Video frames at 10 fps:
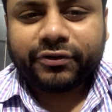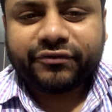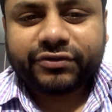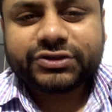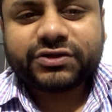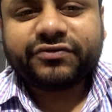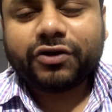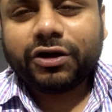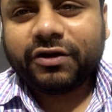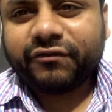First of
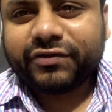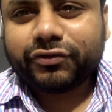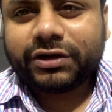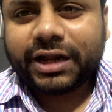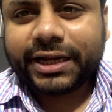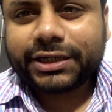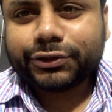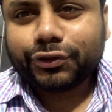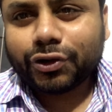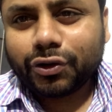all, we would try
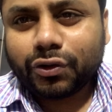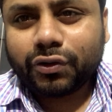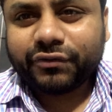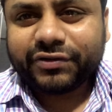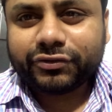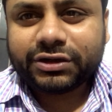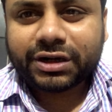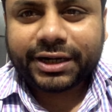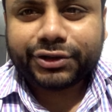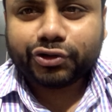to
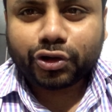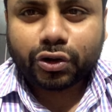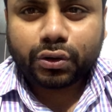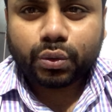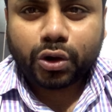know